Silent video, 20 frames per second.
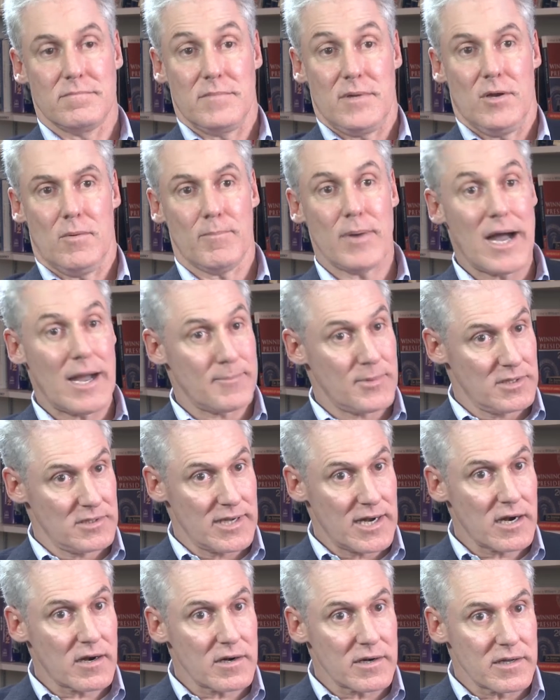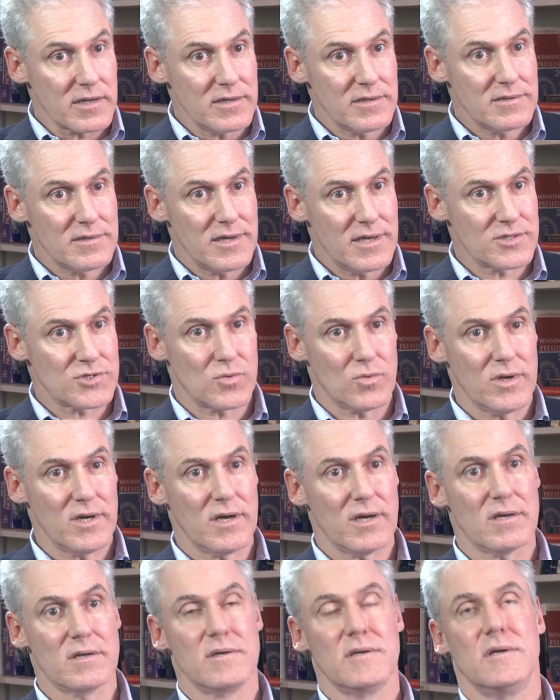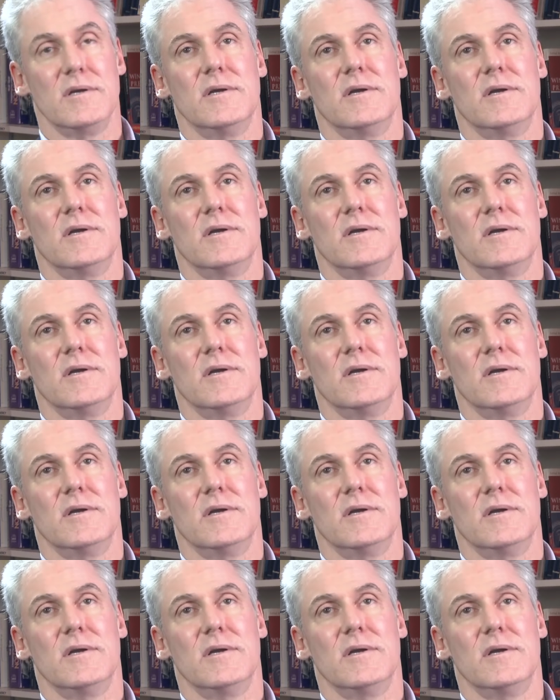know, popularity as well.